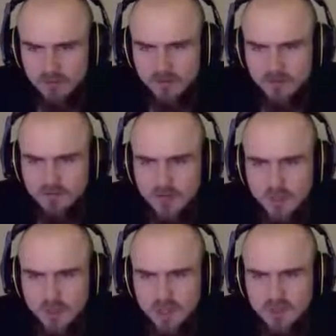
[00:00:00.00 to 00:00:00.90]
I think
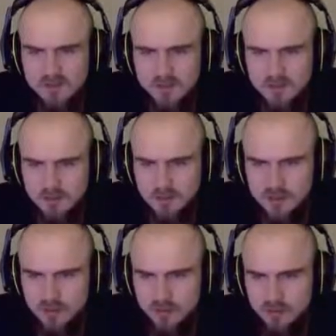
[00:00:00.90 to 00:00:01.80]
5 weeks
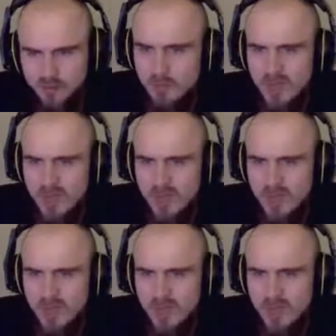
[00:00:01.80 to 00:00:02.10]
to